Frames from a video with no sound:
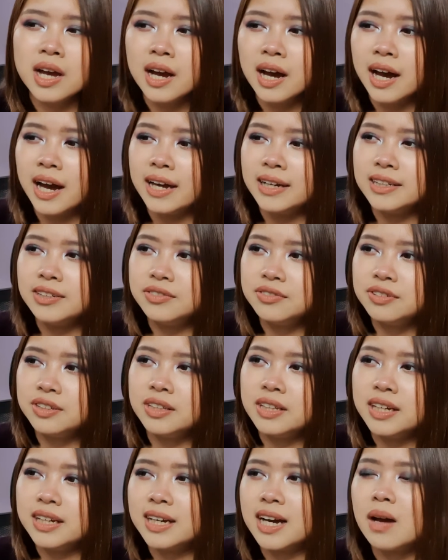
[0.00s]
I
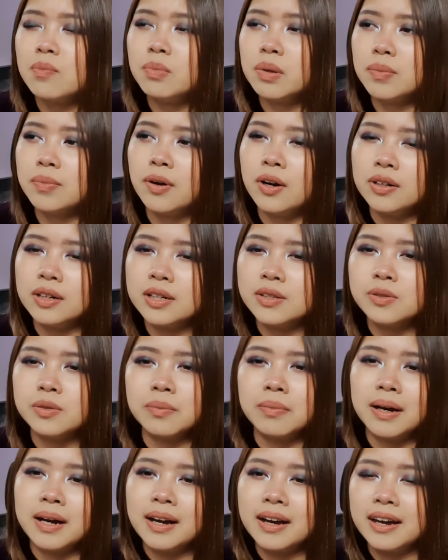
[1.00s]
really can't be bothered to
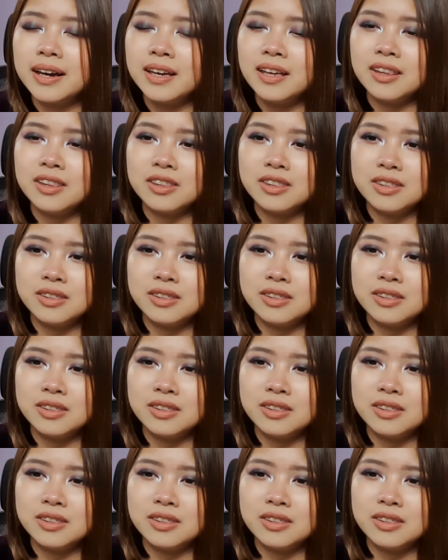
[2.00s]
buy